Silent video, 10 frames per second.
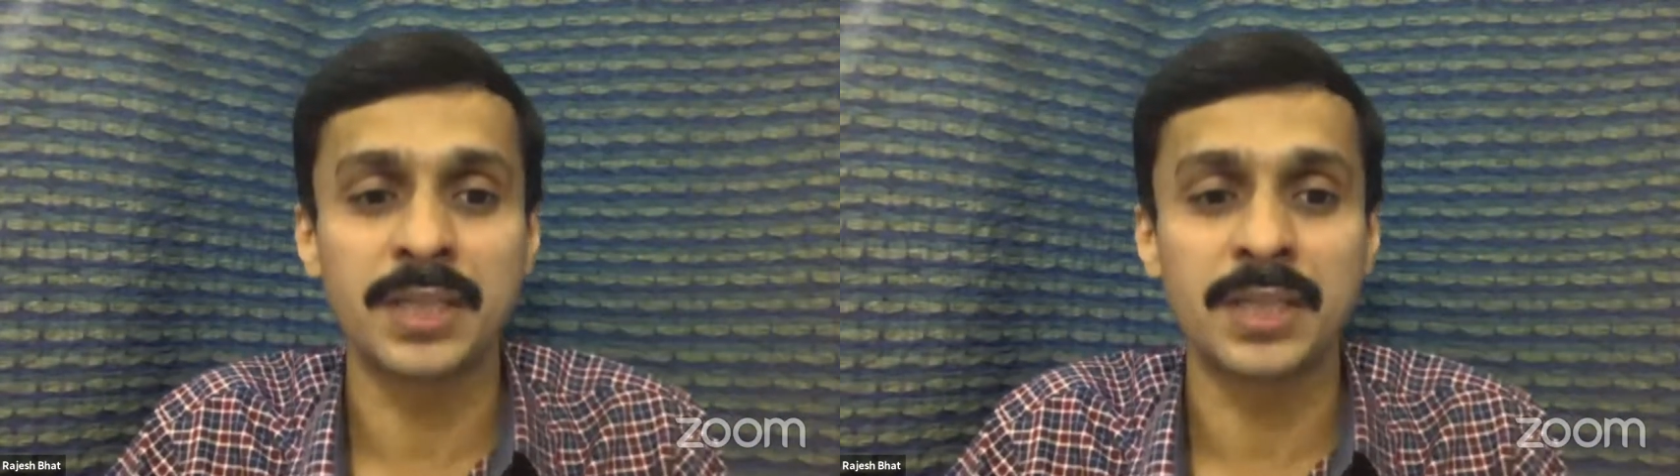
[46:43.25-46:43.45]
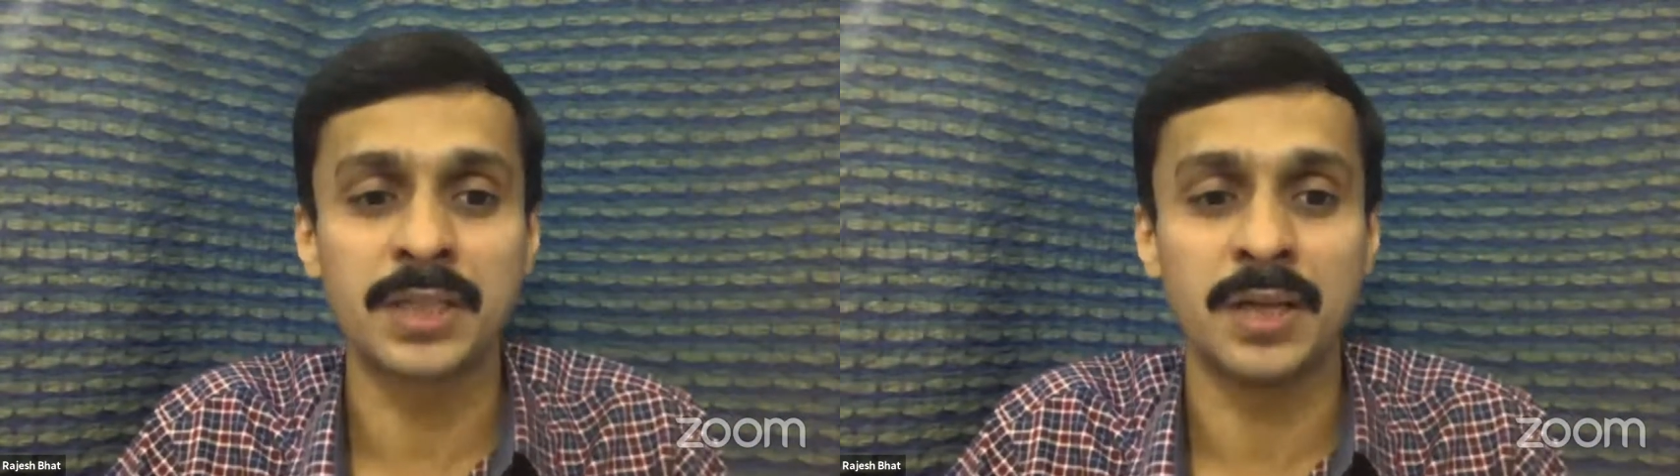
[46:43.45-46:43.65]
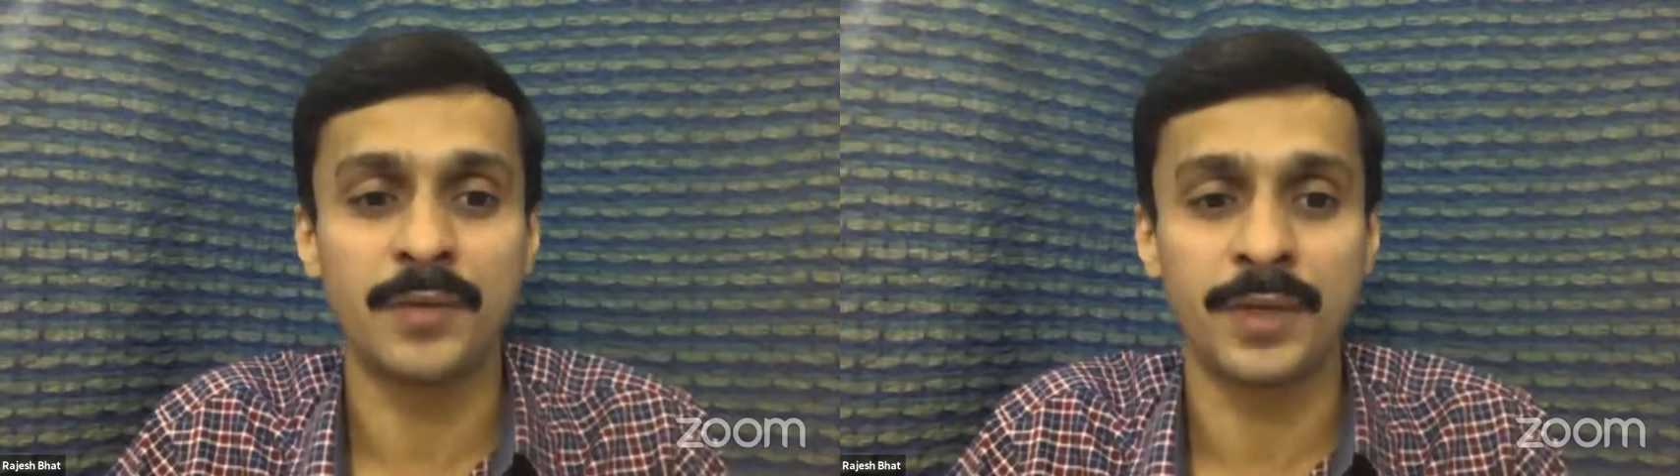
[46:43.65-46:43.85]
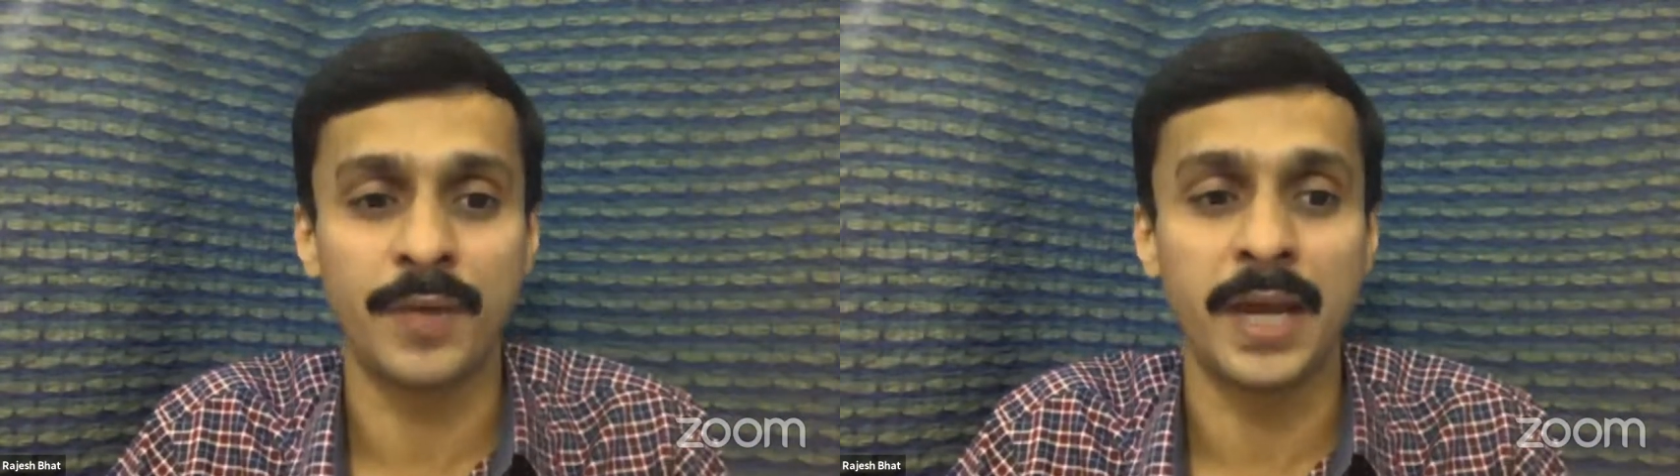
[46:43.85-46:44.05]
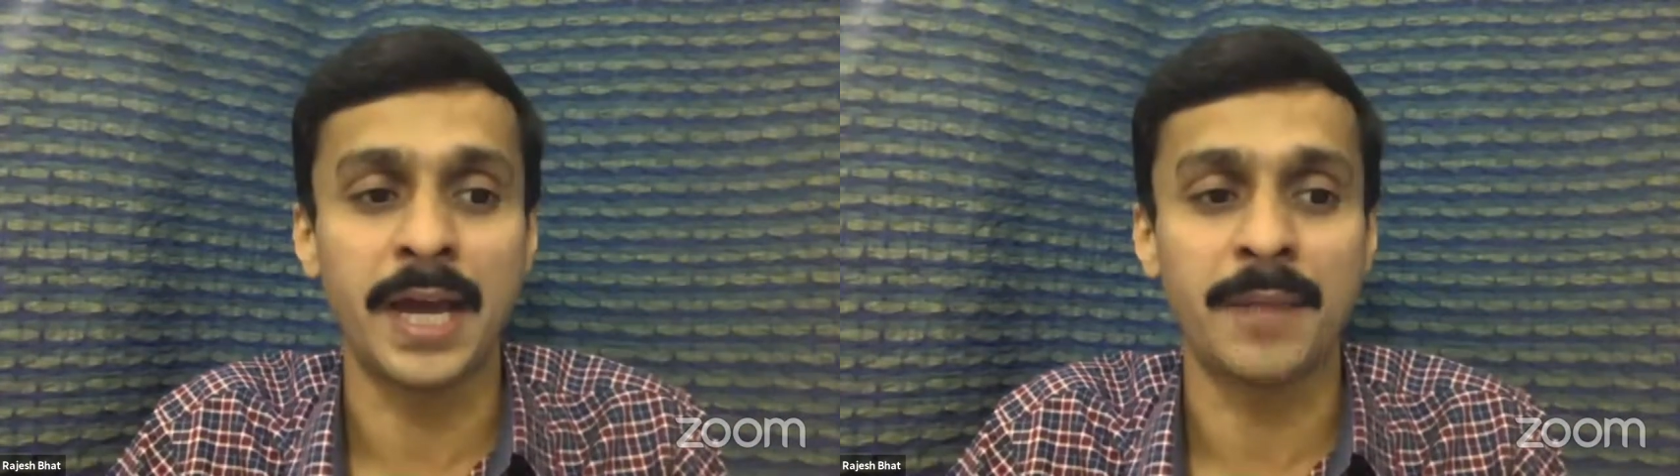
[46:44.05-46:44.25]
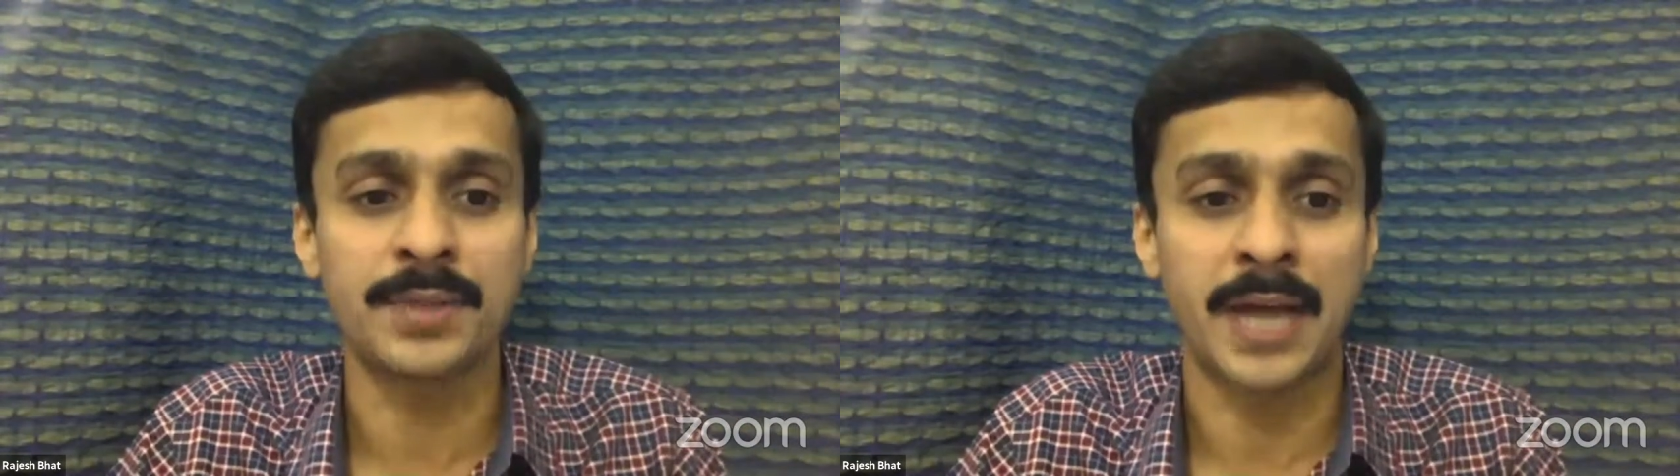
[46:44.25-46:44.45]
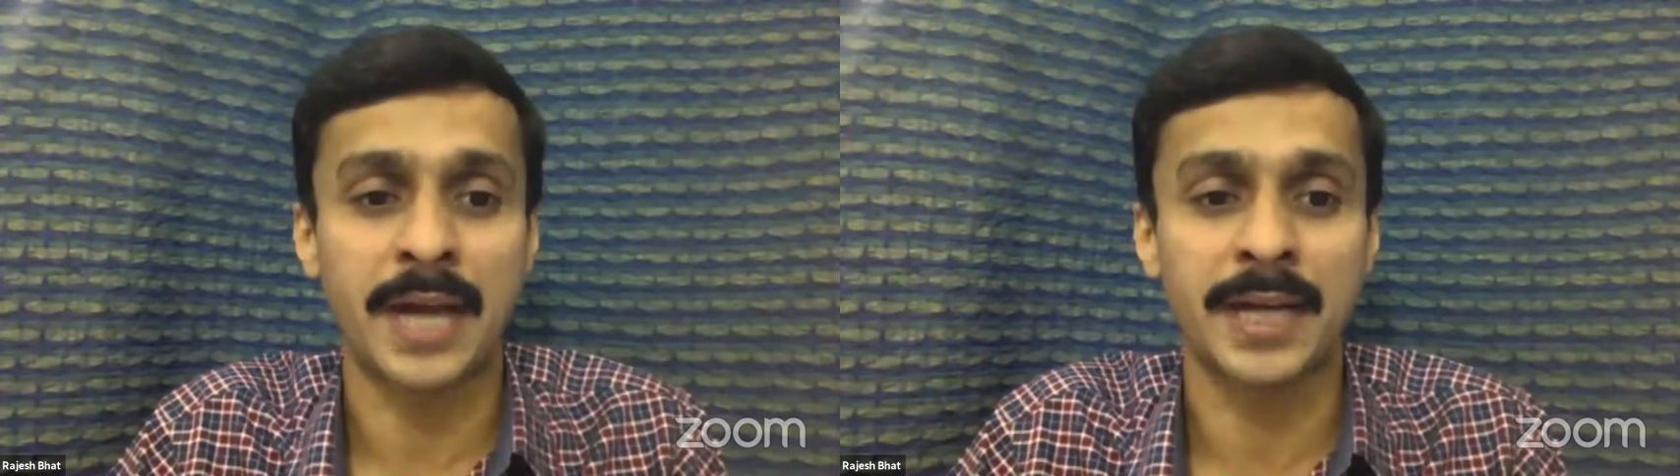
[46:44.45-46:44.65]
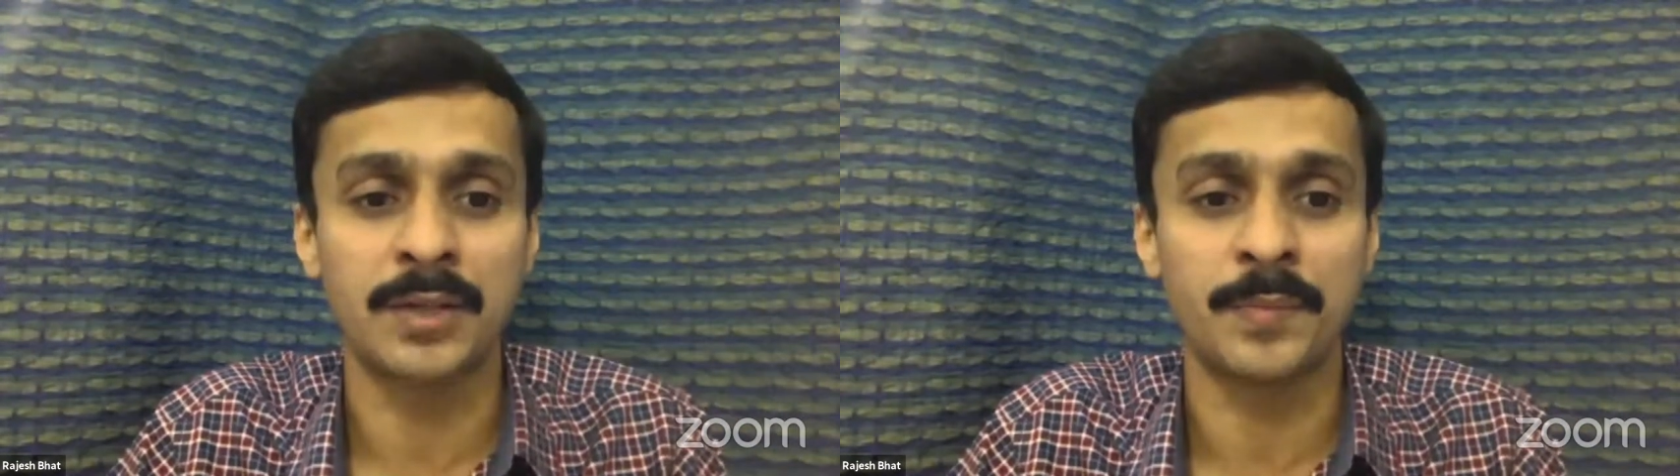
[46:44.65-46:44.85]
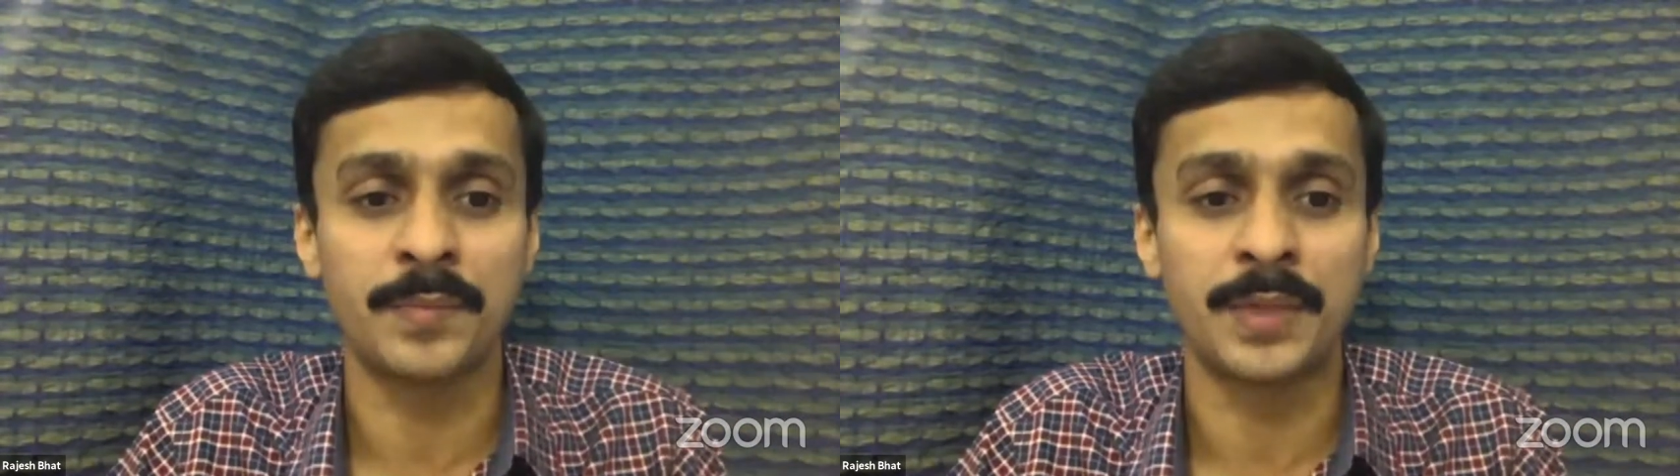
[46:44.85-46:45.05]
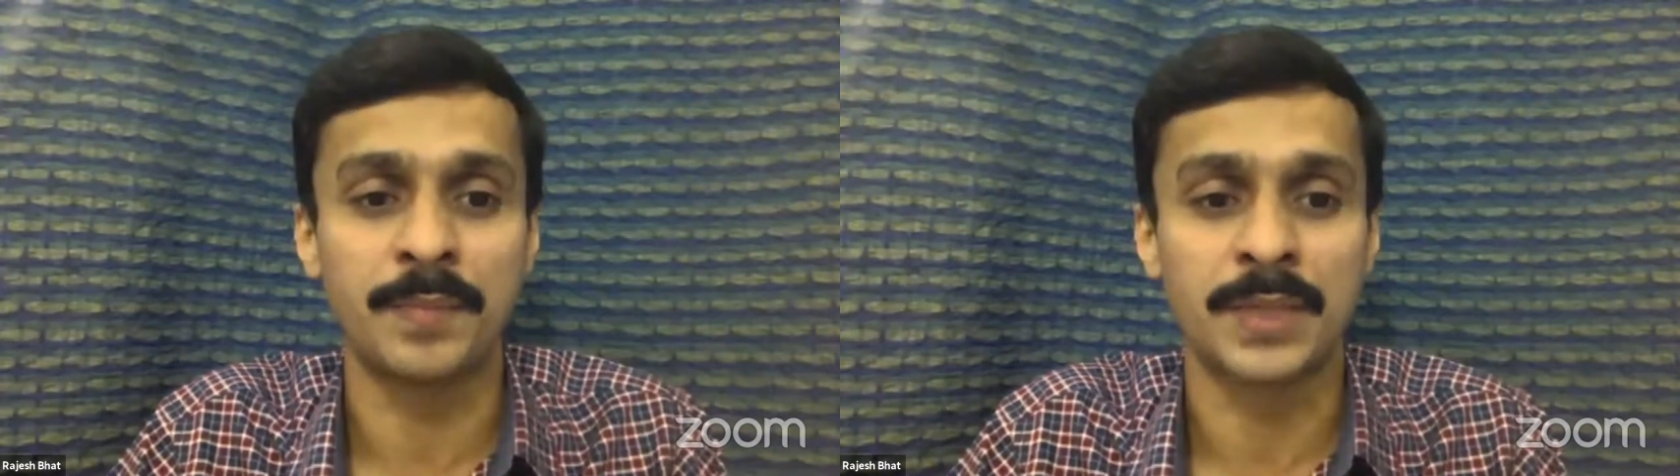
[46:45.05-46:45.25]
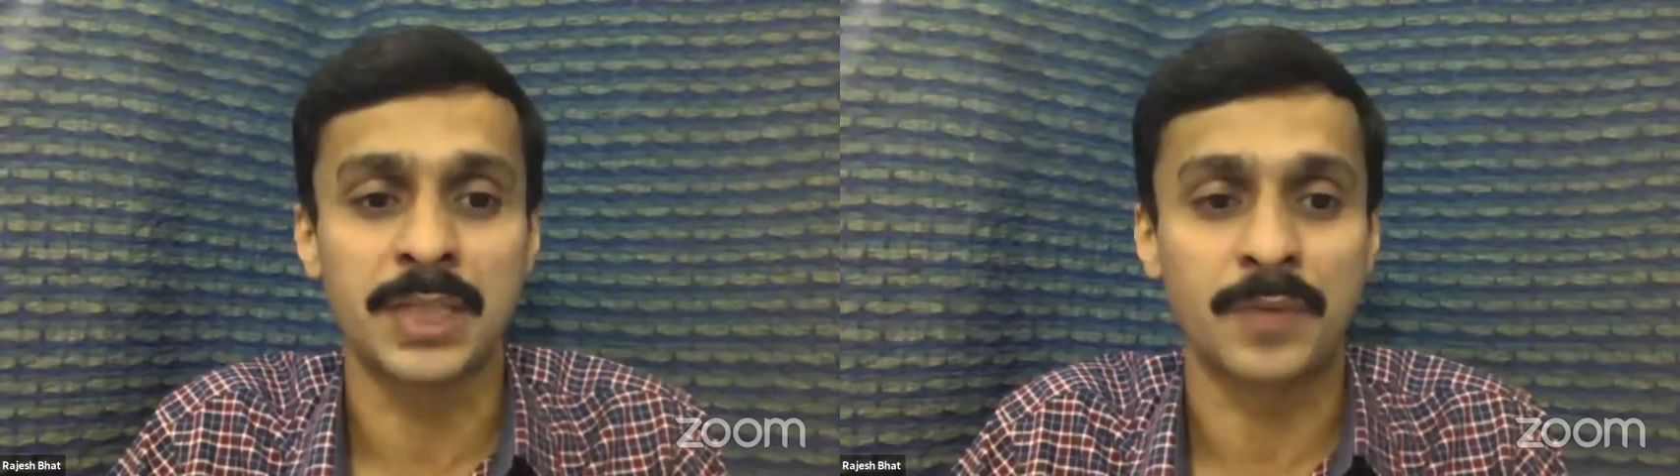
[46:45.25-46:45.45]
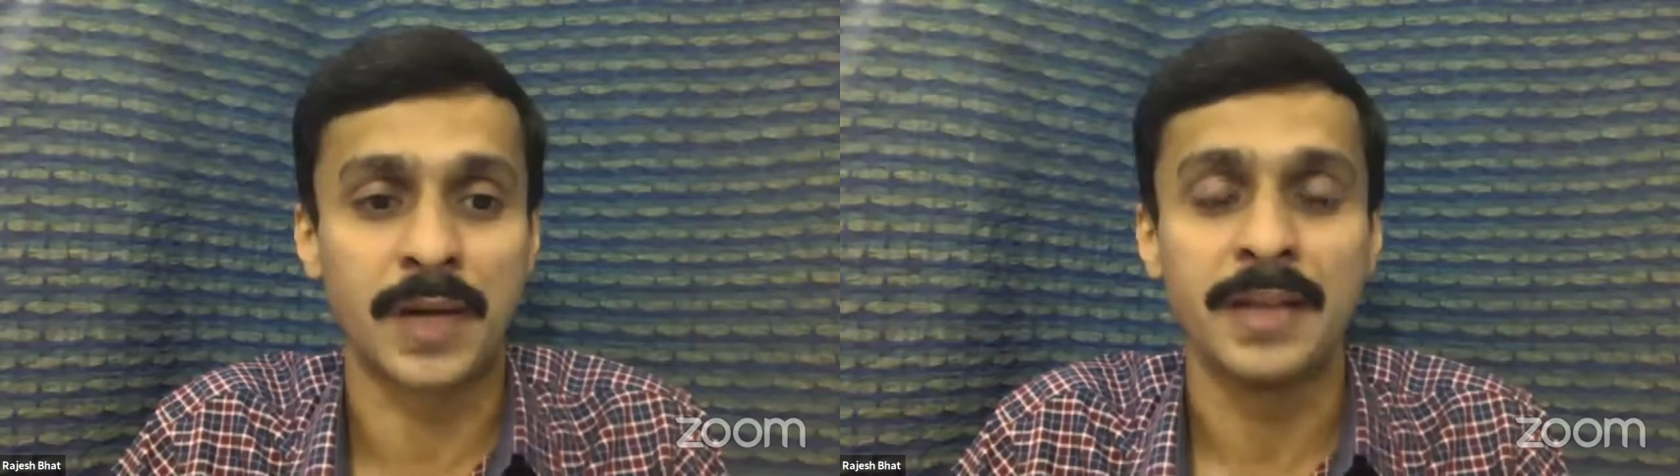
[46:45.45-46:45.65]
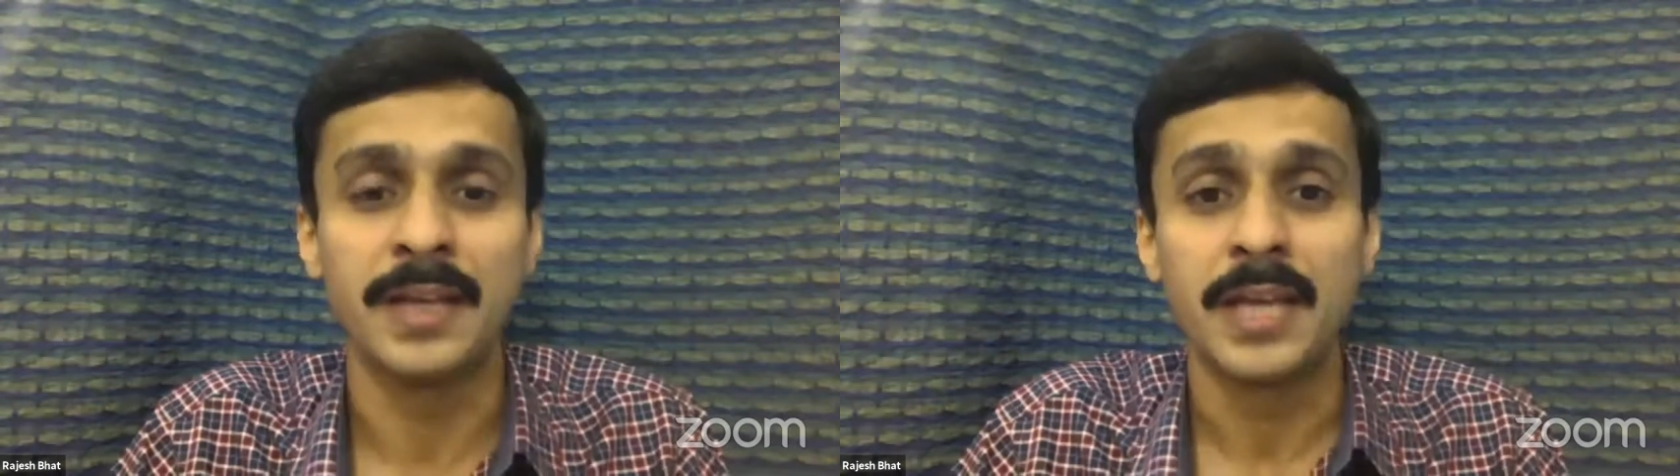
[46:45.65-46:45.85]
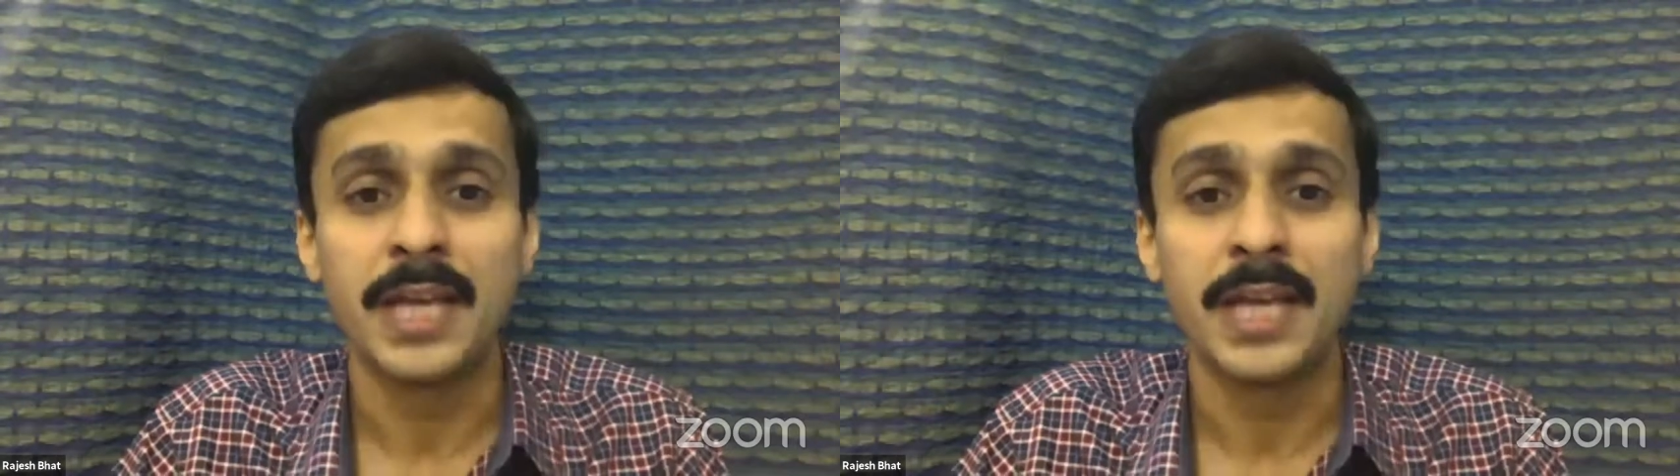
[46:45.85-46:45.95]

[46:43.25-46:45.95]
This the way I'm starting the pitch as well, right?